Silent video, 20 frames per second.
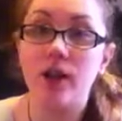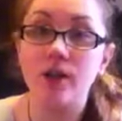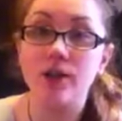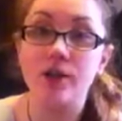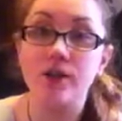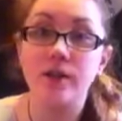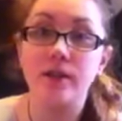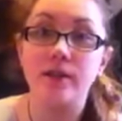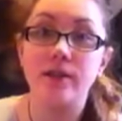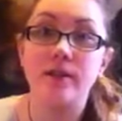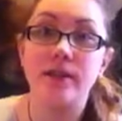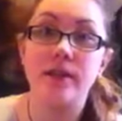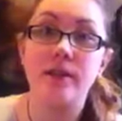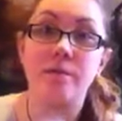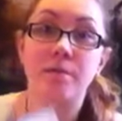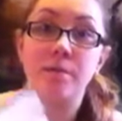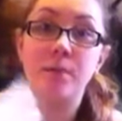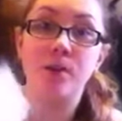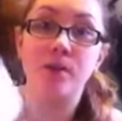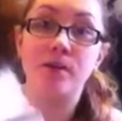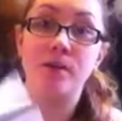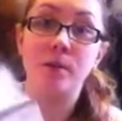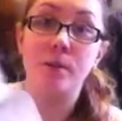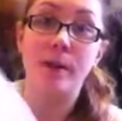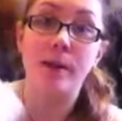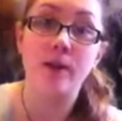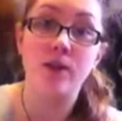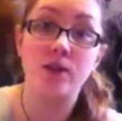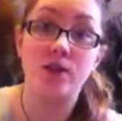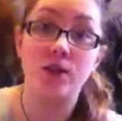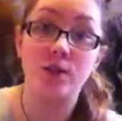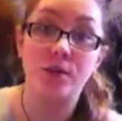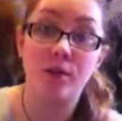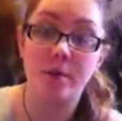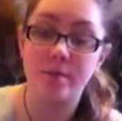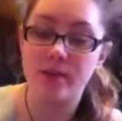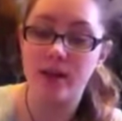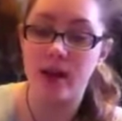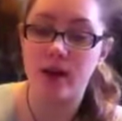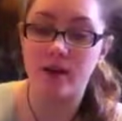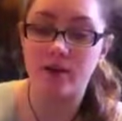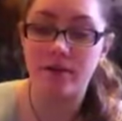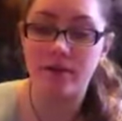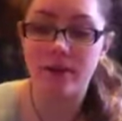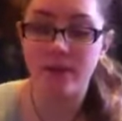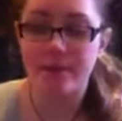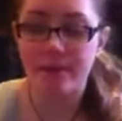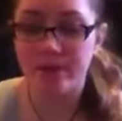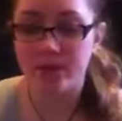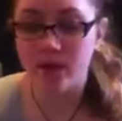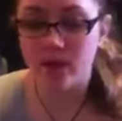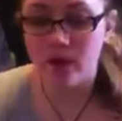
As you can see, most of the pages are ripped out of it,